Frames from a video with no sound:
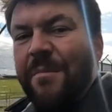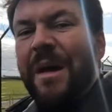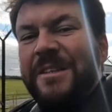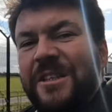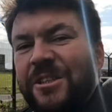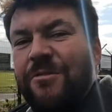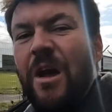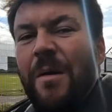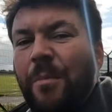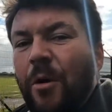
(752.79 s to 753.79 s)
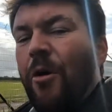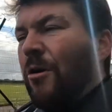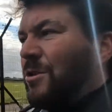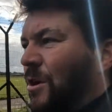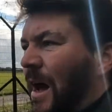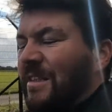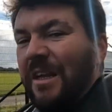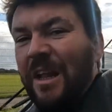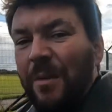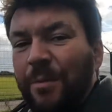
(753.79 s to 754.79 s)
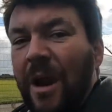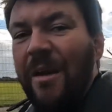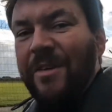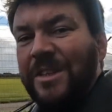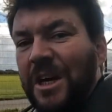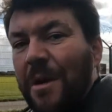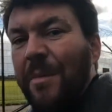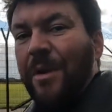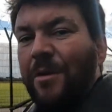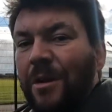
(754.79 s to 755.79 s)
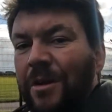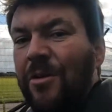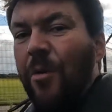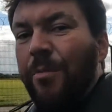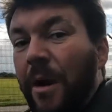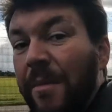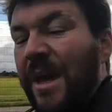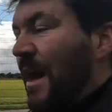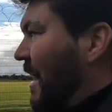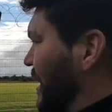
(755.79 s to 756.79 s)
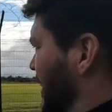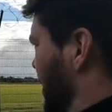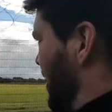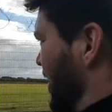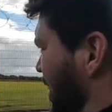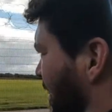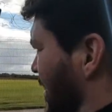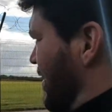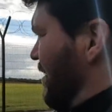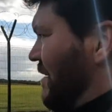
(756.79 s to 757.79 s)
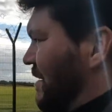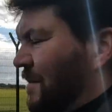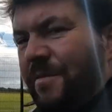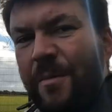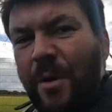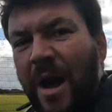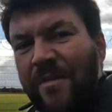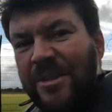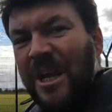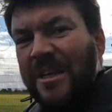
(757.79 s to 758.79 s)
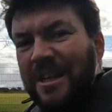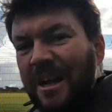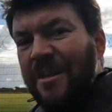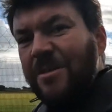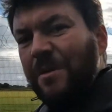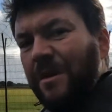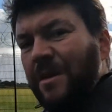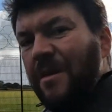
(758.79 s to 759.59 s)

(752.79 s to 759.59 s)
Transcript: Manchester Airport also has a little private terminal called Premier for private jets like this one.